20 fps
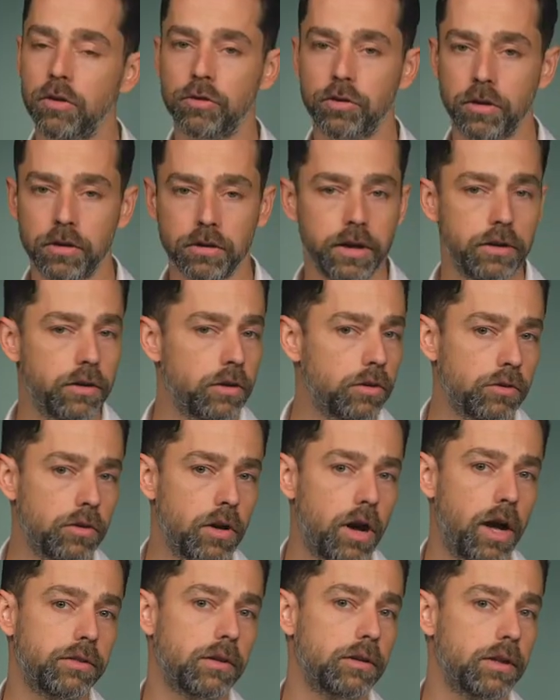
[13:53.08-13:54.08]
certainly there's
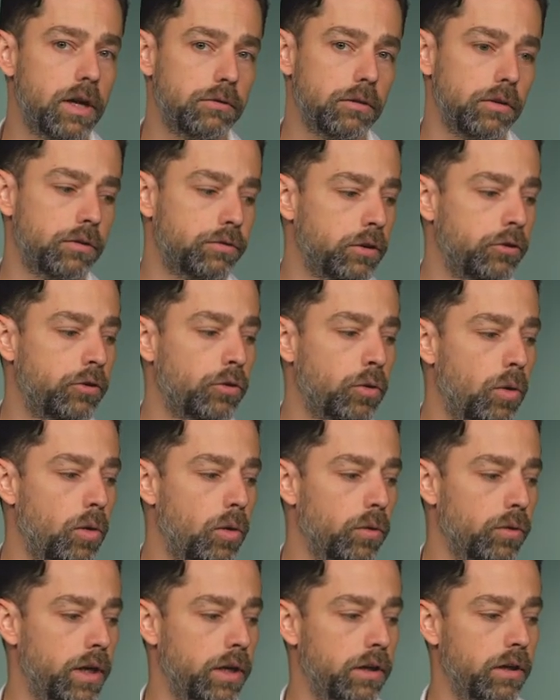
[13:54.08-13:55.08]
not the level of
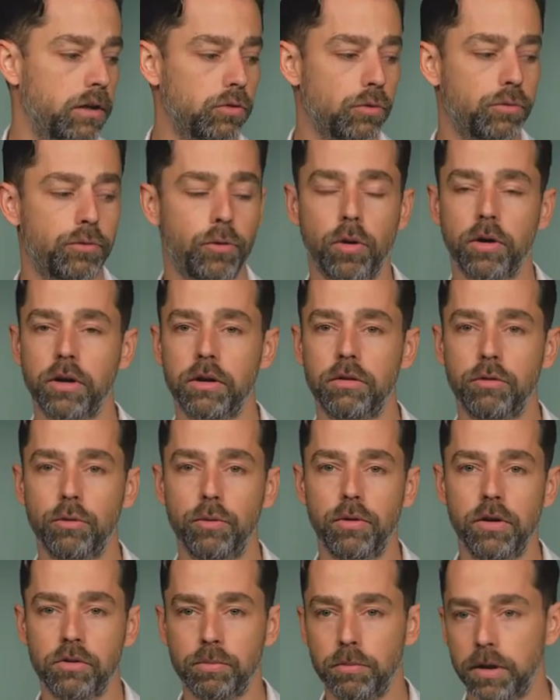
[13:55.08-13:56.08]
control that is afforded
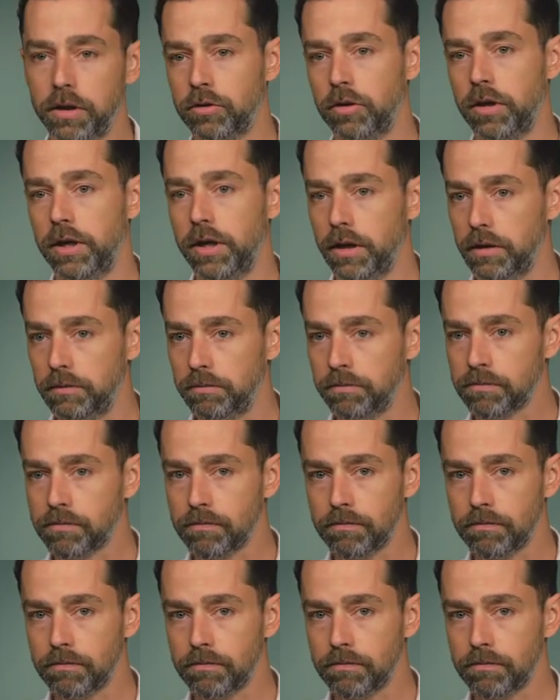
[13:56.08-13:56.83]
through this mixer here.